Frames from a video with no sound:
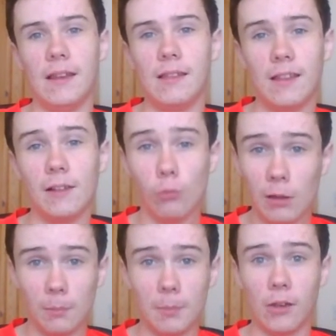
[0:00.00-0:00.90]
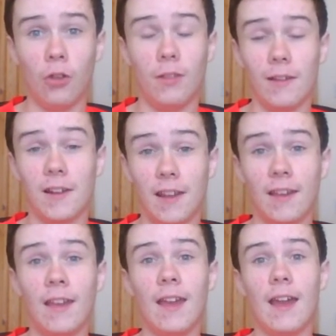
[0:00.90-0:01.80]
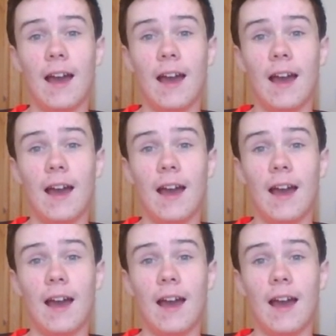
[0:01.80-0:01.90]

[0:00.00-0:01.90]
he still will be a good signing.